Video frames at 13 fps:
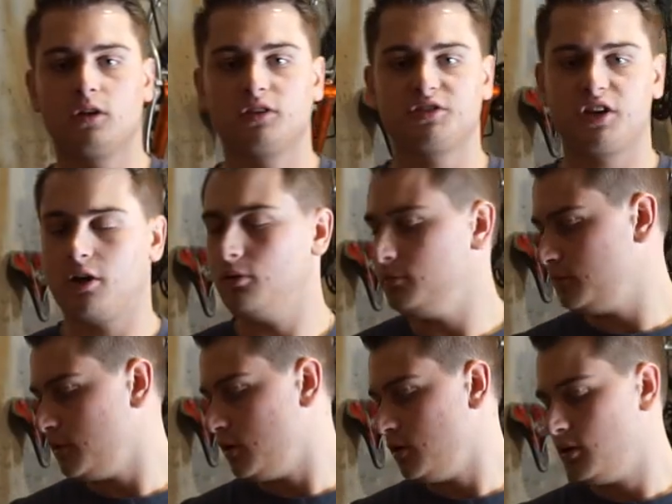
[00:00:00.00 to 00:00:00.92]
So
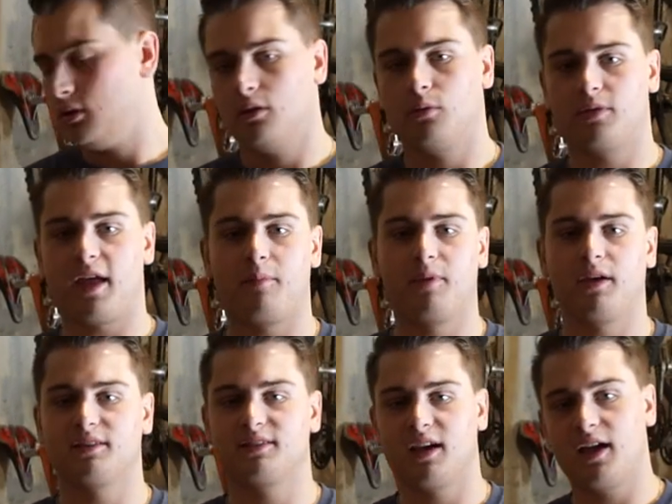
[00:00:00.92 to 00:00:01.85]
with that
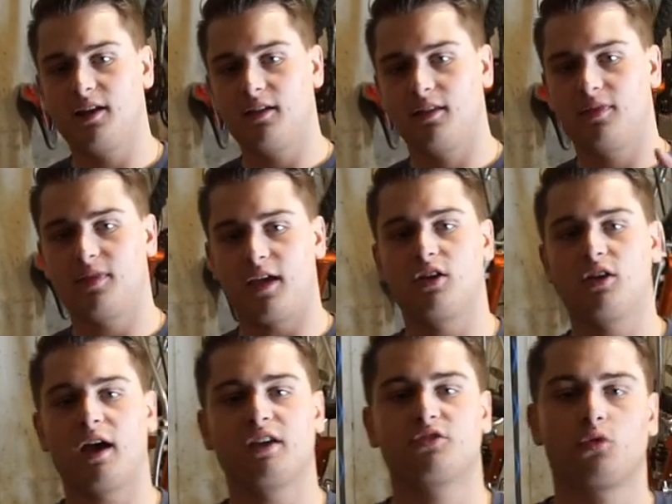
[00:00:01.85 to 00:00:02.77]
being said, thank you
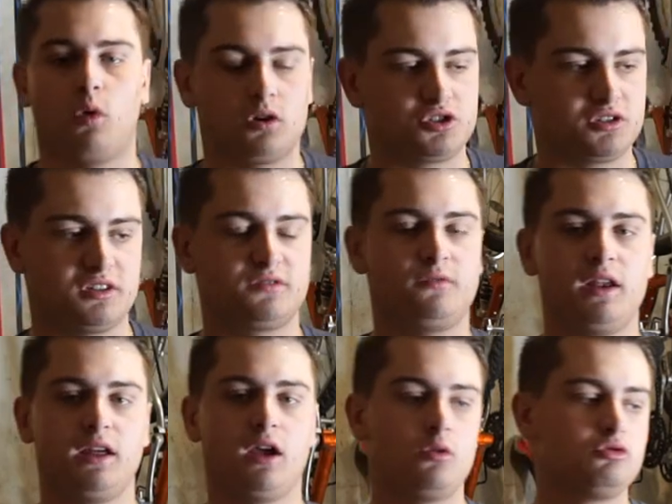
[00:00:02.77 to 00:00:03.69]
guys for watching this
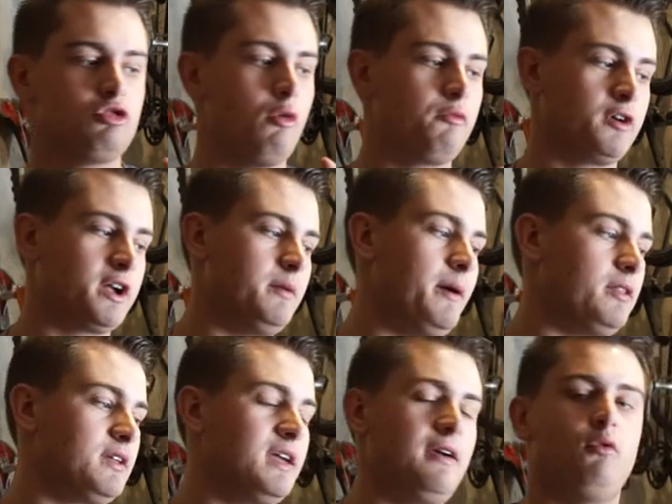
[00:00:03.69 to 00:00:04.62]
video. Don't forget
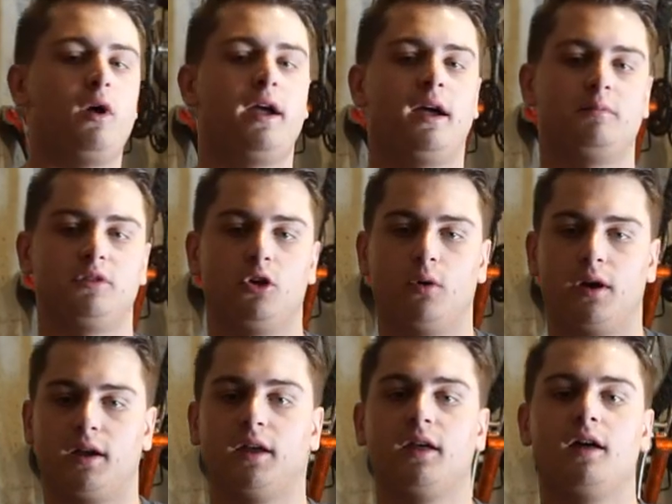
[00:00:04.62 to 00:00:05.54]
about the giveaway I'm
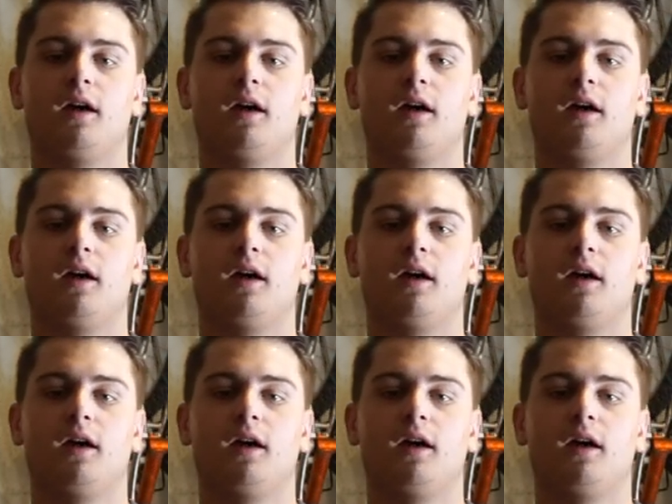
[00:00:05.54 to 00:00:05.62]
doing.